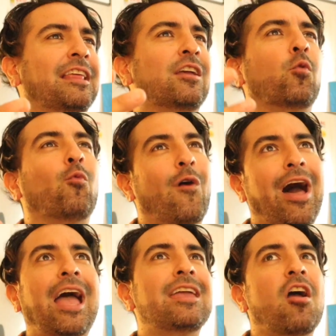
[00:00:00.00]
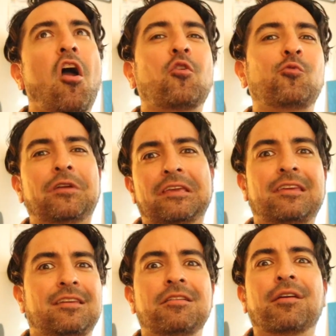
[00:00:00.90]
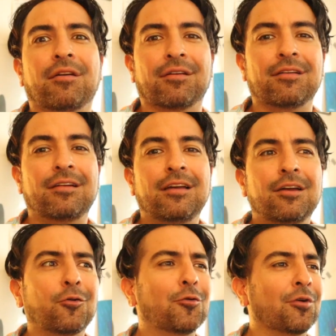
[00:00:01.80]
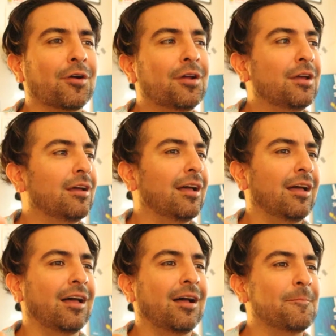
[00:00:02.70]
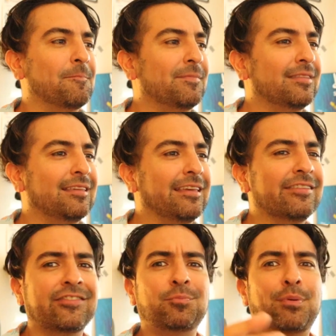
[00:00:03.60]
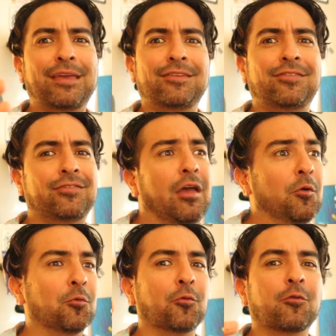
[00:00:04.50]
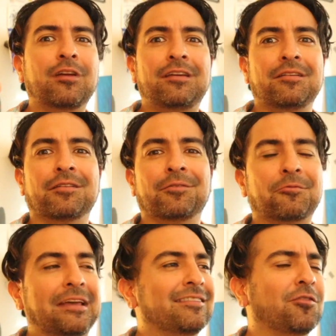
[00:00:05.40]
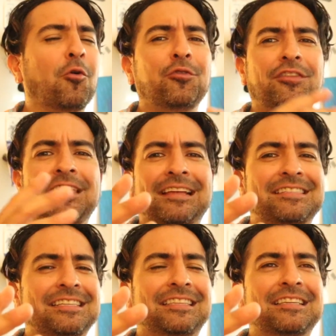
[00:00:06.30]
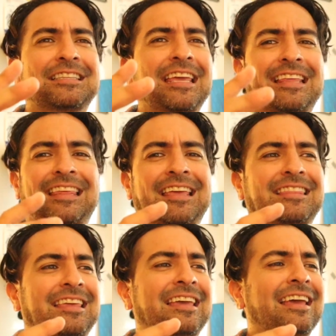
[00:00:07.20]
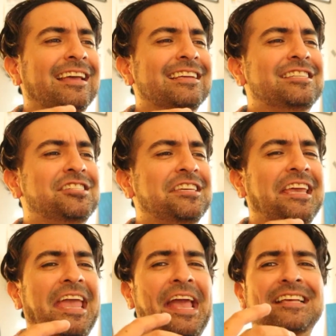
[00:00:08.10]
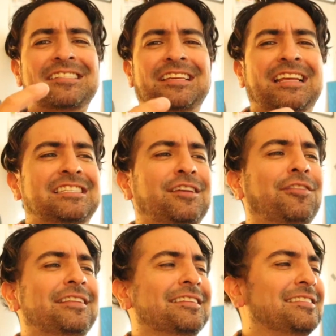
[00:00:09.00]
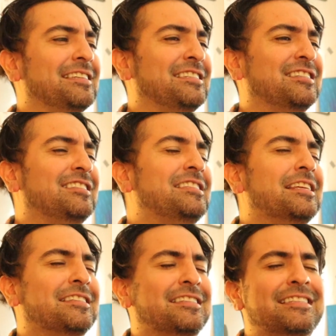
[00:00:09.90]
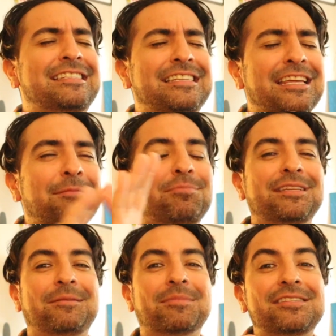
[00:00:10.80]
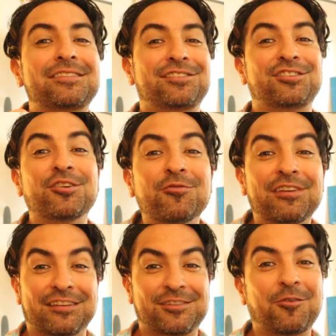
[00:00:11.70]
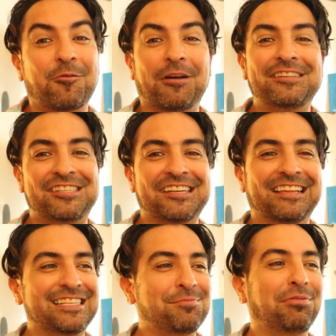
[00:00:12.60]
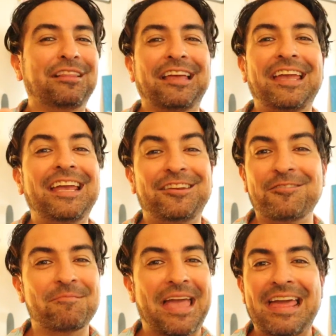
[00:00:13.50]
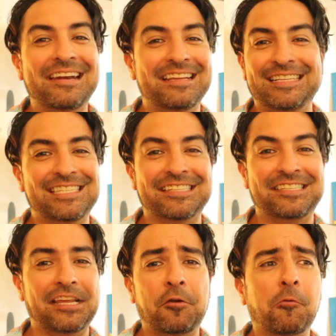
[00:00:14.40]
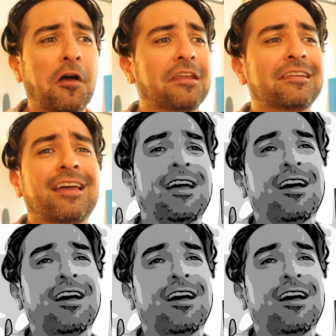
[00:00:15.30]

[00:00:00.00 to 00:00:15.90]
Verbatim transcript: like why are we here or um, is space real right this whole thing it's like they they they she asked it as if like this it's this deeply mysterious question that's plagued humanity since day one.